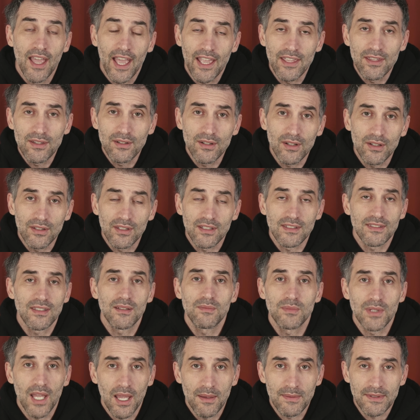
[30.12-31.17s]
And you know that
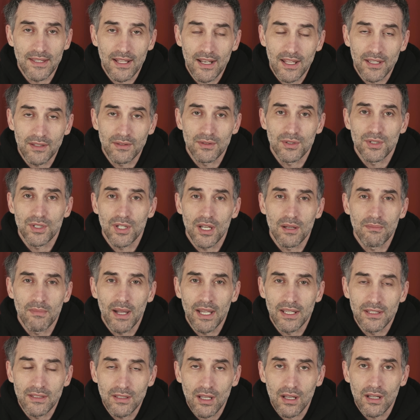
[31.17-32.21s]
sometimes I like to share
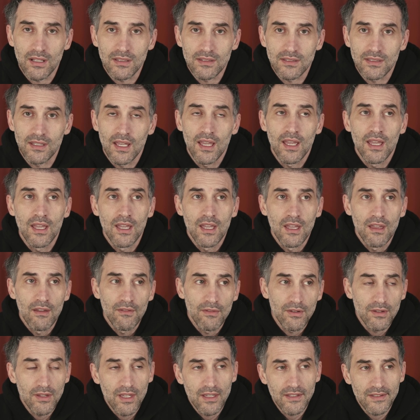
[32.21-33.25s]
my thoughts.
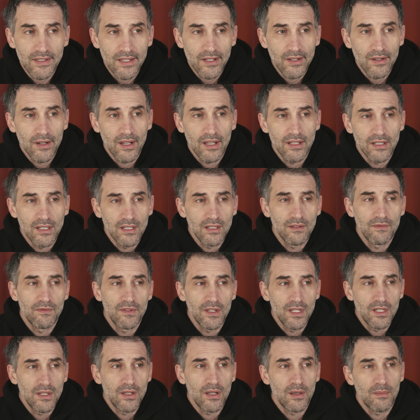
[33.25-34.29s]
A few days ago I did a
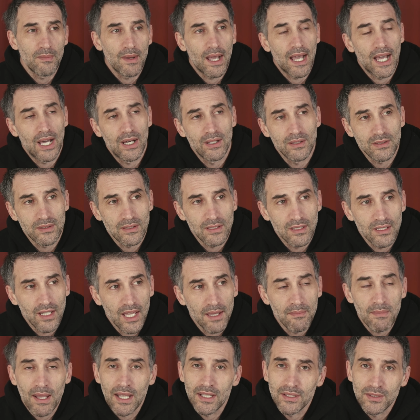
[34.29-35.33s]
video about uh,
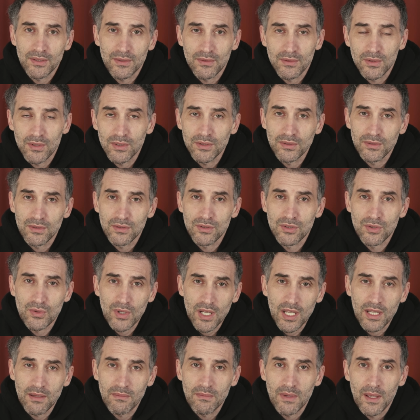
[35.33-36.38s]
Am I Too Old to
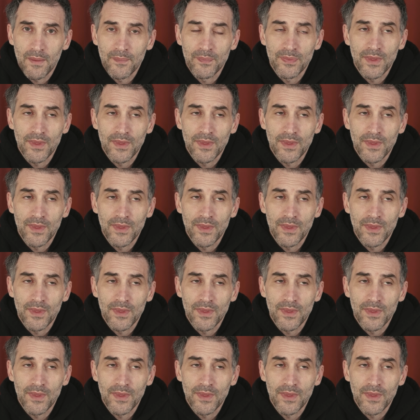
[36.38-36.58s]
Dream?